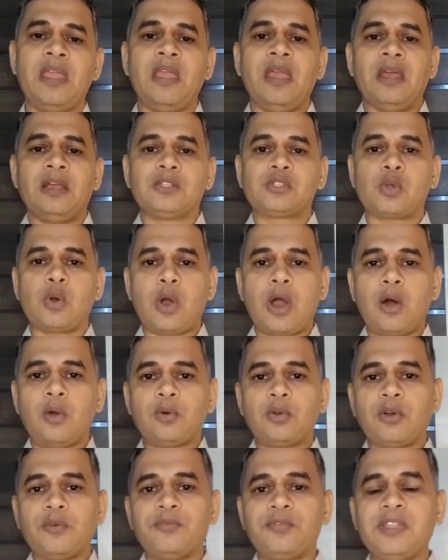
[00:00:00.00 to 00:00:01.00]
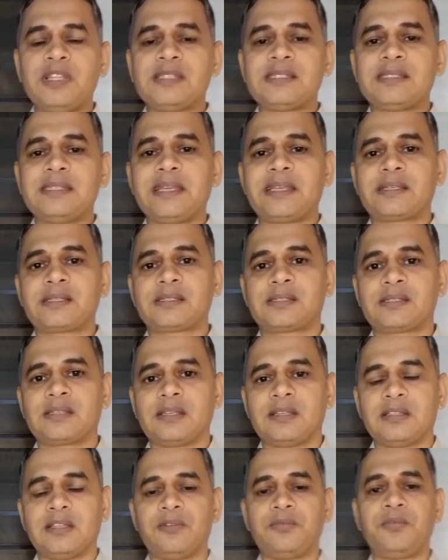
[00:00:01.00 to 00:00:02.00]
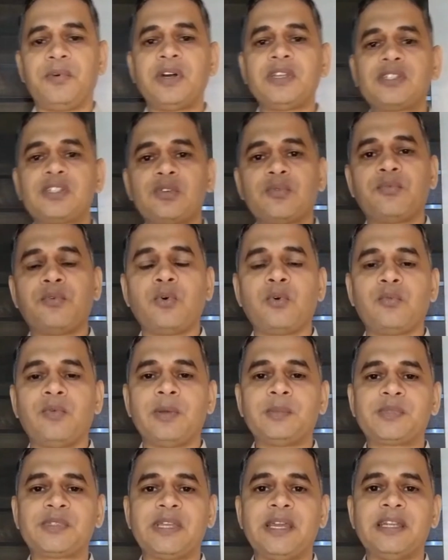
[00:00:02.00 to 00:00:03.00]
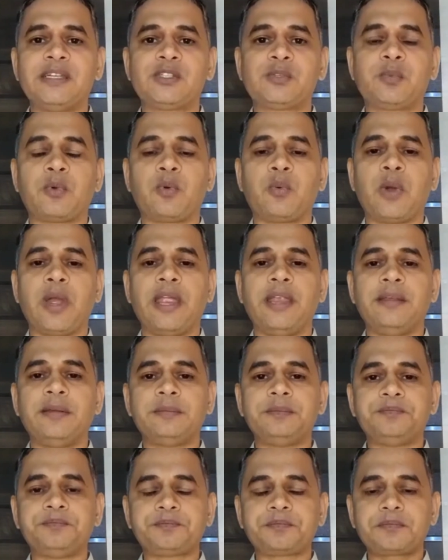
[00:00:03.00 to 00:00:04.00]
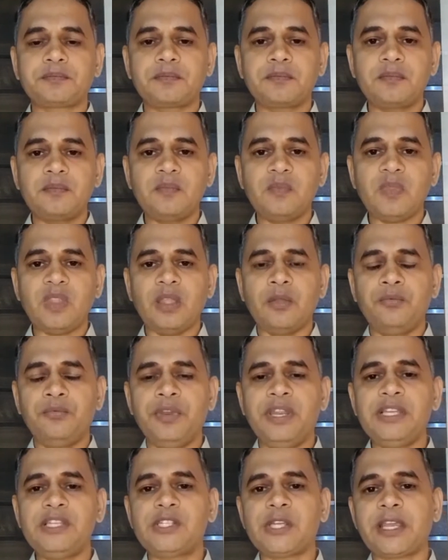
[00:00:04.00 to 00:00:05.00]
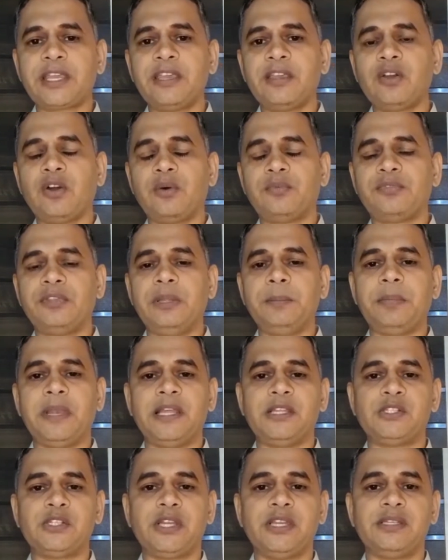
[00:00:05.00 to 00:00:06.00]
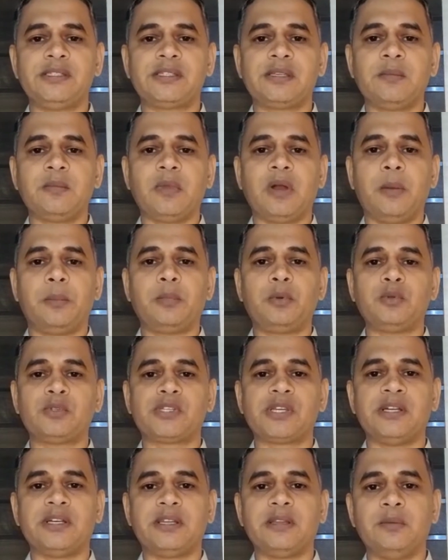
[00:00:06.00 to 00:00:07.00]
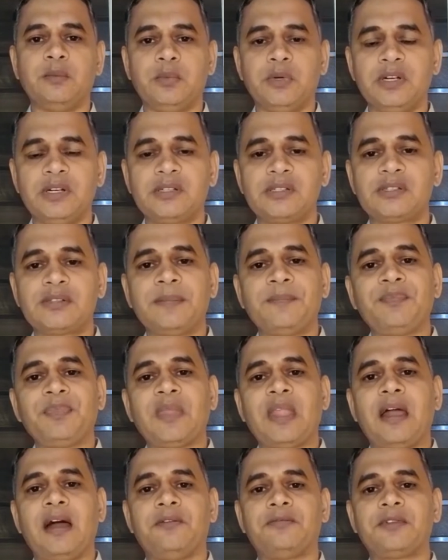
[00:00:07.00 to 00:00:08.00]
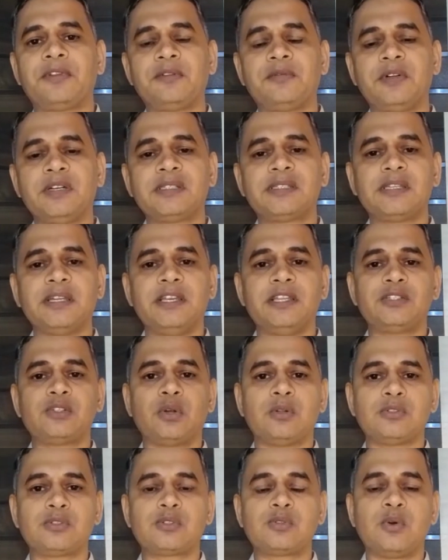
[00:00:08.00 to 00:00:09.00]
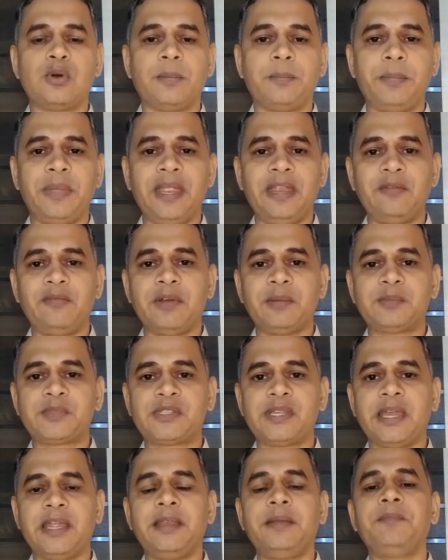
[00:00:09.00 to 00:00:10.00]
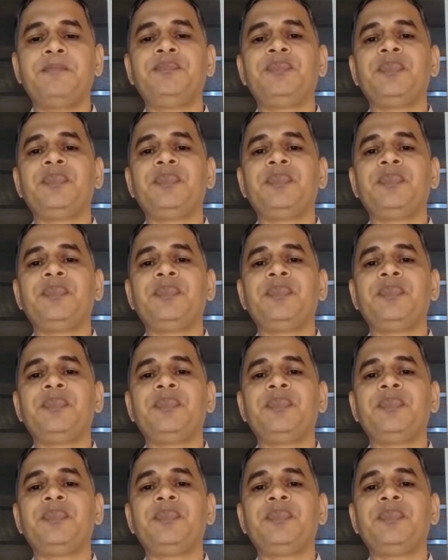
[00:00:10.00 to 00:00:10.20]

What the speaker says: So out of these 6, the first 4 websites provide free checking of the plagiarism up to certain words. Afterwards, it is also a paid website.